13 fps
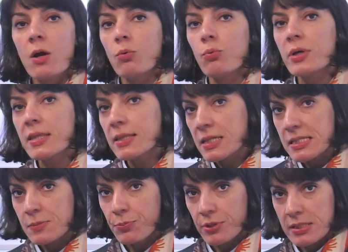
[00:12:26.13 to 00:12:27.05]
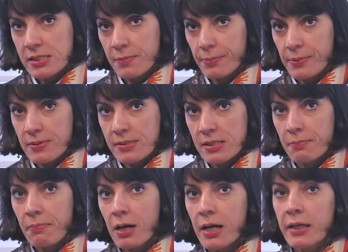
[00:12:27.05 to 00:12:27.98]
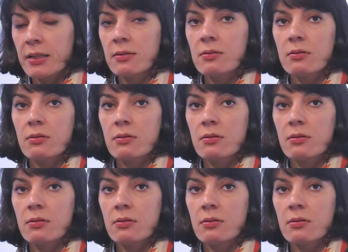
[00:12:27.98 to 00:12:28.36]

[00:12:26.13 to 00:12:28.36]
With these principles in mind,